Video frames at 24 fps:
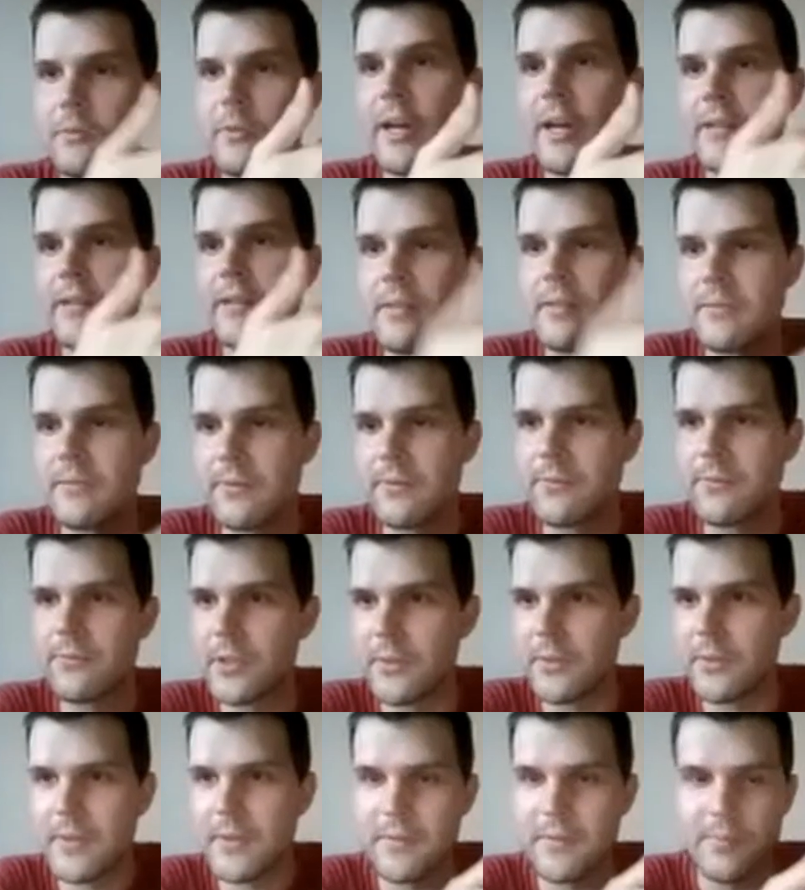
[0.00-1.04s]
Right,
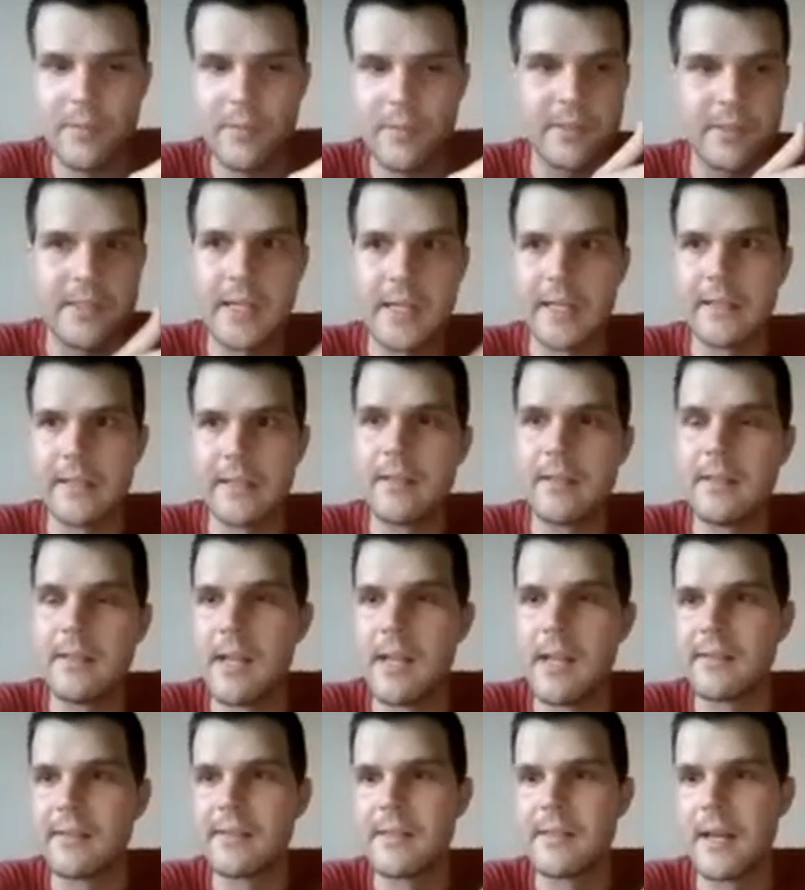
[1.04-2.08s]
45 people died
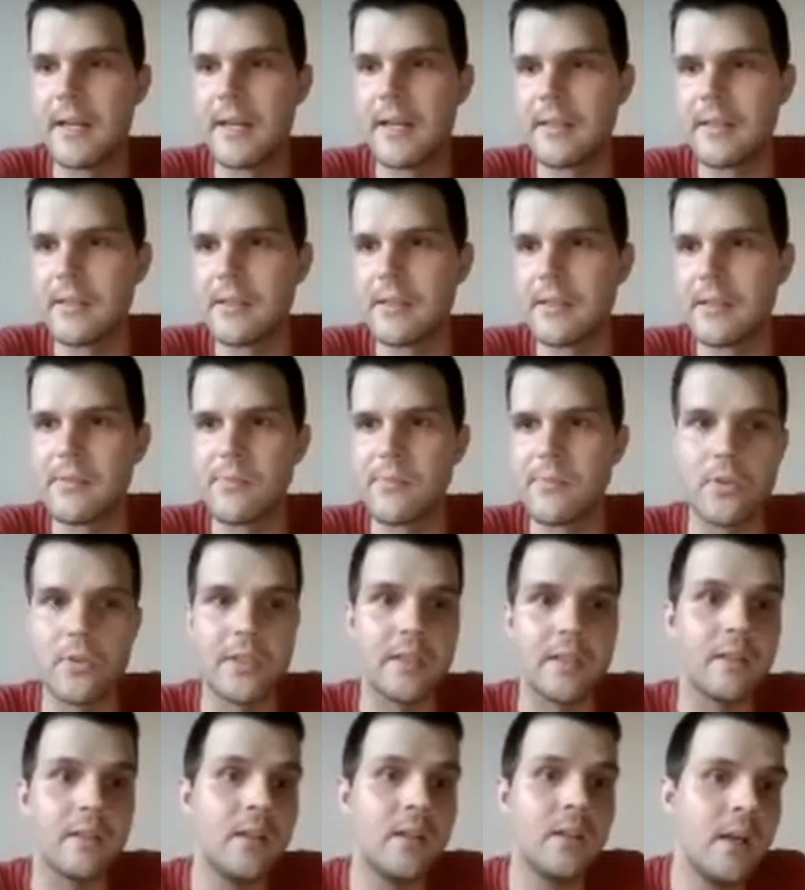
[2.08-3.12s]
last night and this
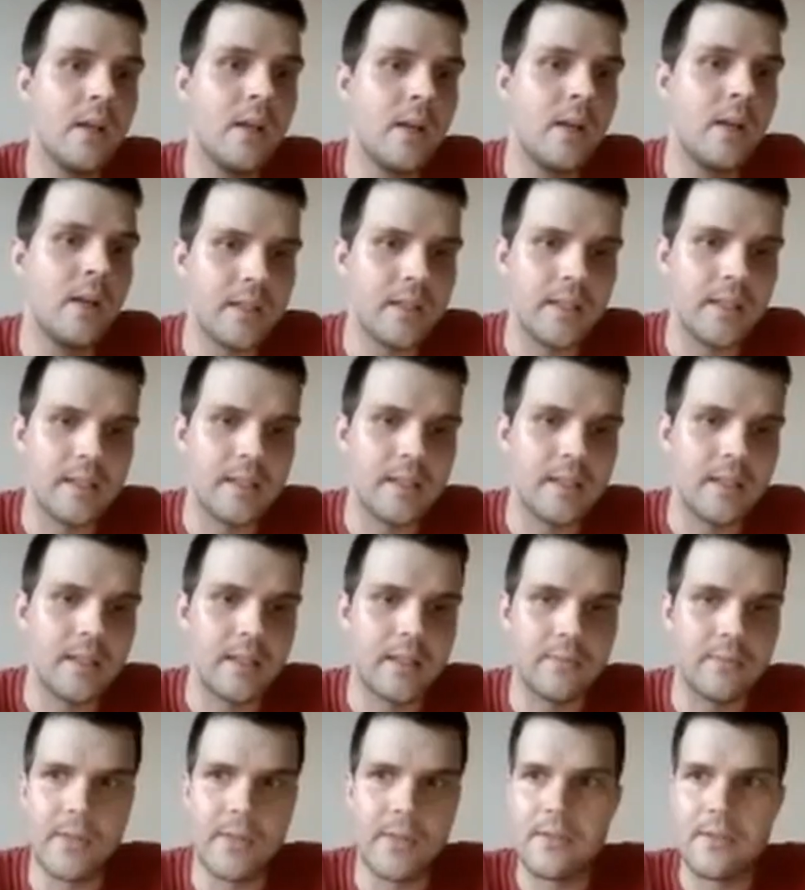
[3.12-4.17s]
morning in,
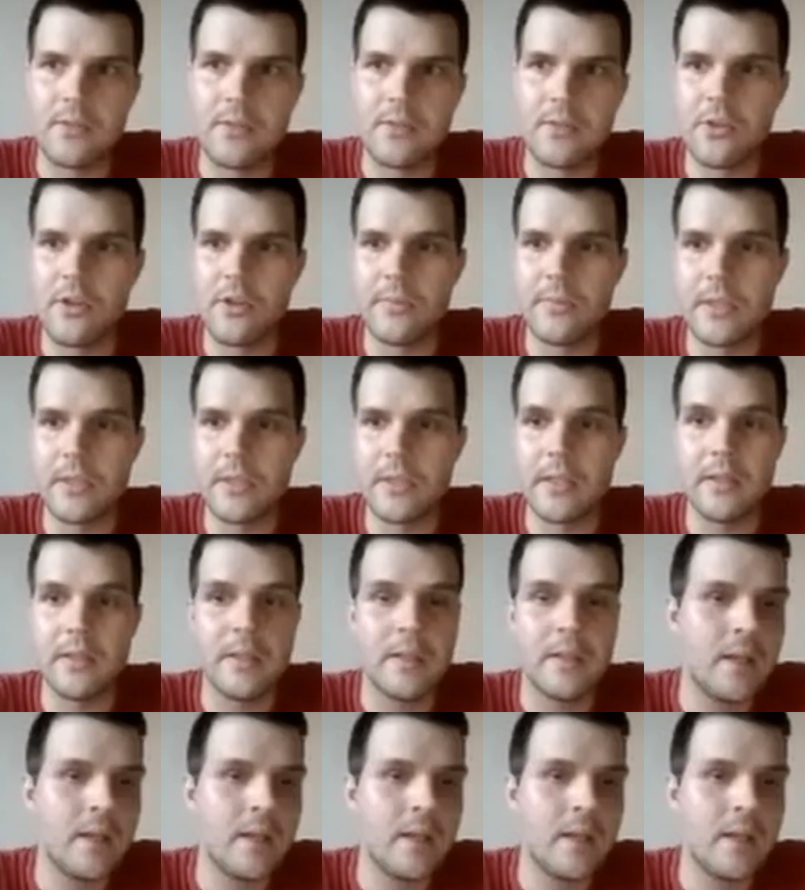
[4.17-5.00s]
in Western Germany.